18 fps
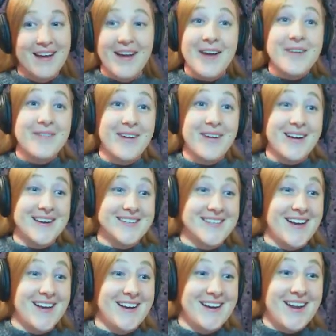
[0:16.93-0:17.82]
I'm very
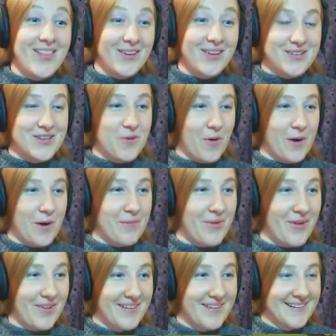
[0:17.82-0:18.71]
excited, it looked
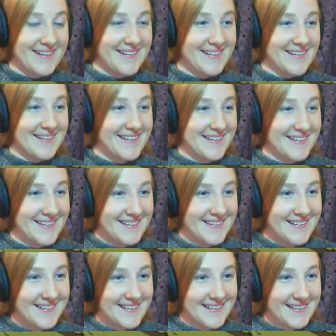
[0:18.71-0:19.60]
adorable.
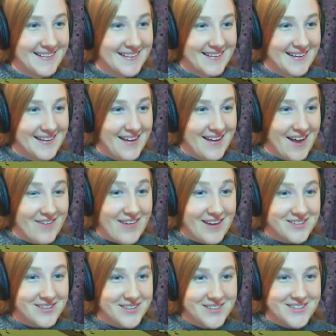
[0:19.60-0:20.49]
I've
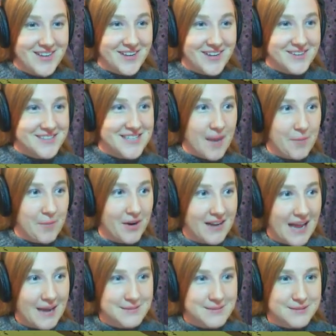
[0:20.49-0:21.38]
actually done summer
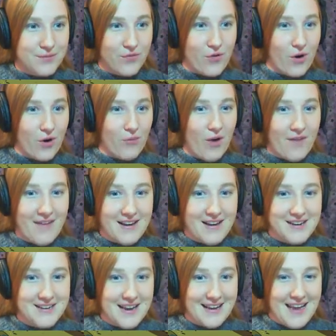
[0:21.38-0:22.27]
camps before where I've
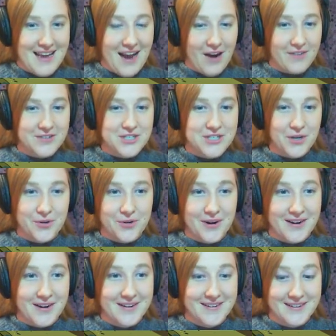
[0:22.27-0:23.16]
had to take care of
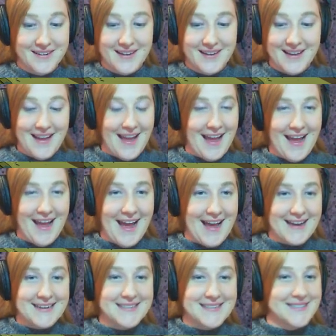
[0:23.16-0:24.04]
children,
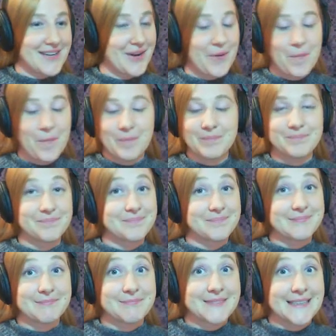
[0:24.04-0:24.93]
and
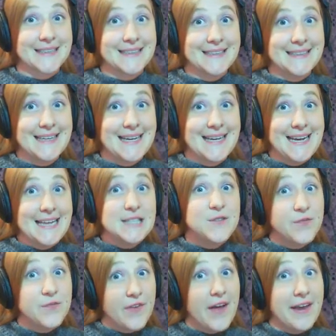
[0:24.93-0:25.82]

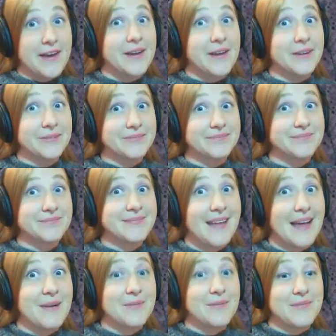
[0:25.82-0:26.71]
it's fun.
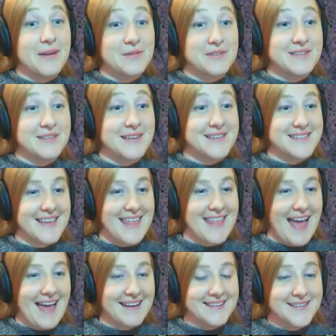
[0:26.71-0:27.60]
I'm, I'm just gonna say
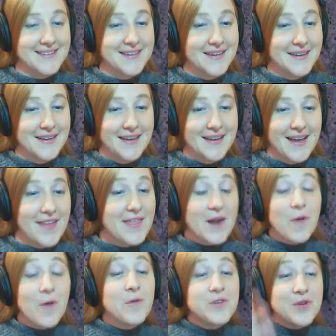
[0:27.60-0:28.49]
that. And
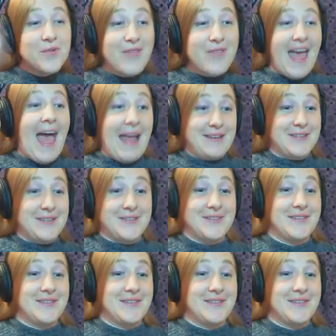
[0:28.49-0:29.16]
they don't do that!